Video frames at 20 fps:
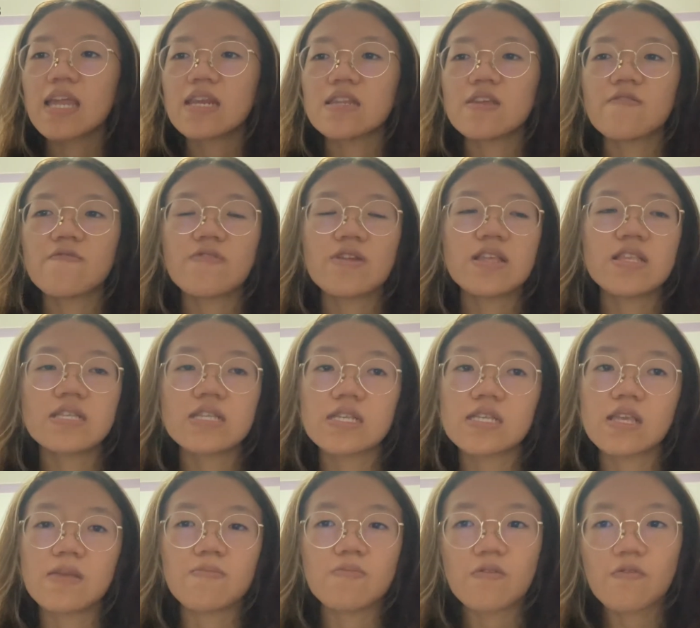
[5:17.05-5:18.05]
differences
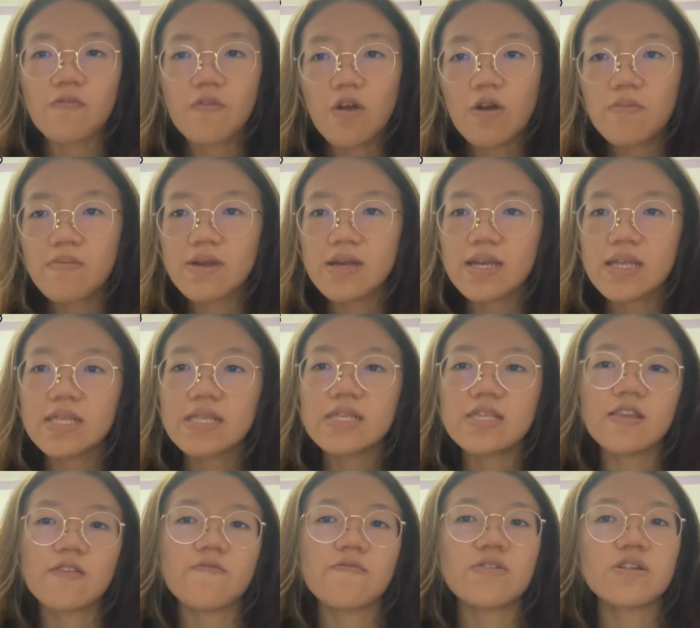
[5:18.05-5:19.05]
in performance,
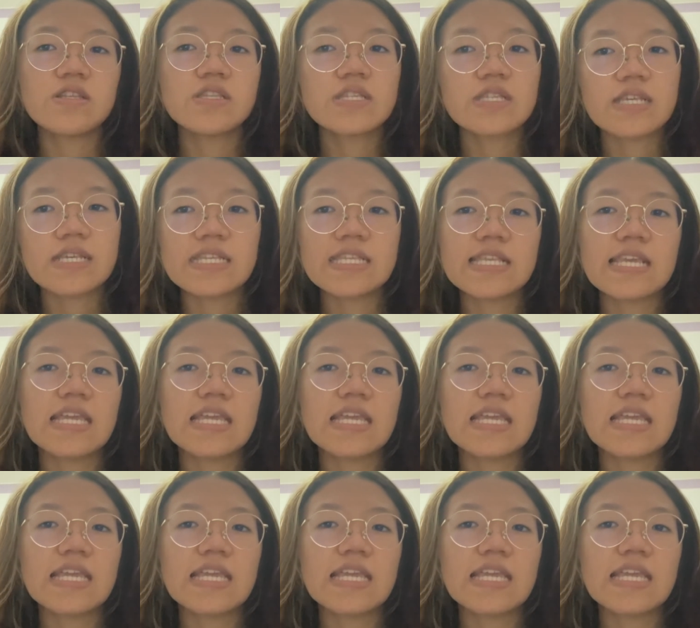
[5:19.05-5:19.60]
differences